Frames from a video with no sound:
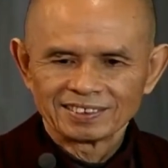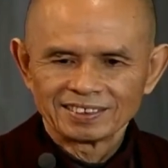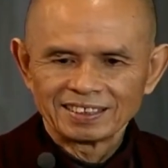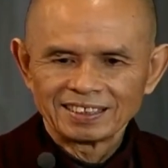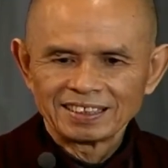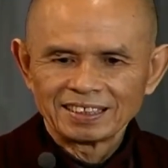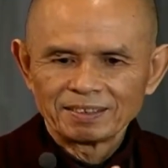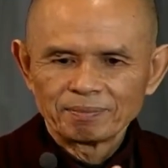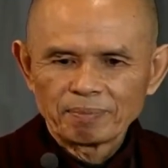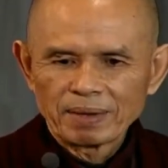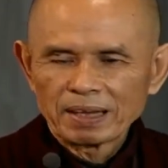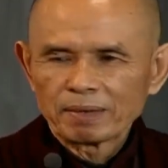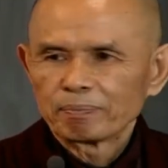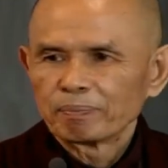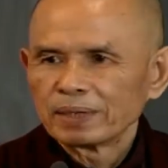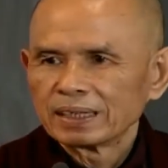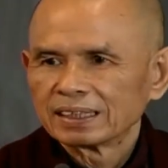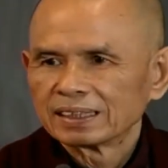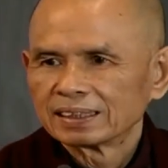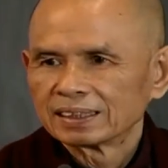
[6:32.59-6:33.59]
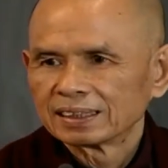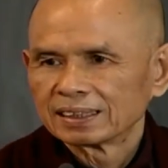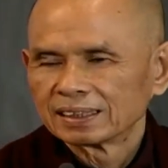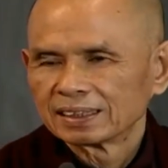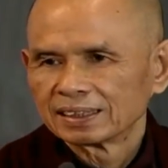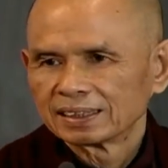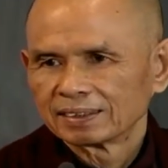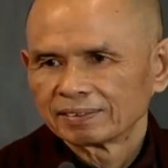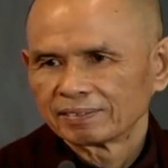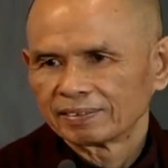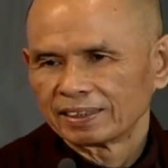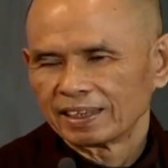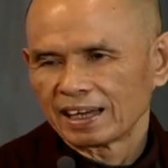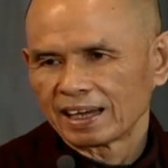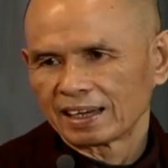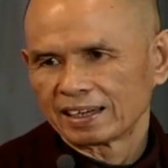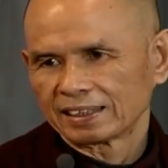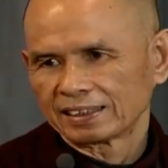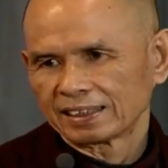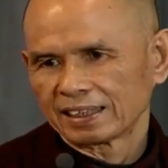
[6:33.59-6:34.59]
really make peace with
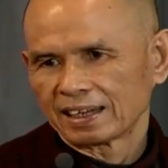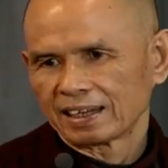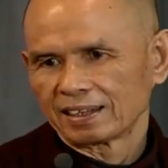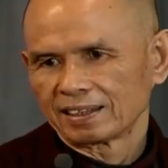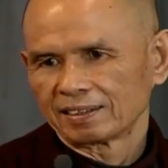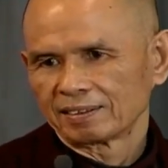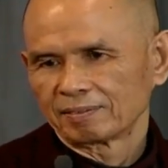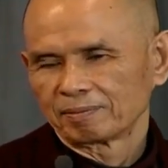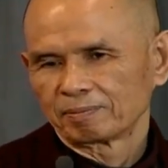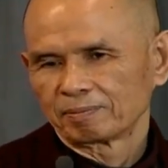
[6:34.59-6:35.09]
the other side.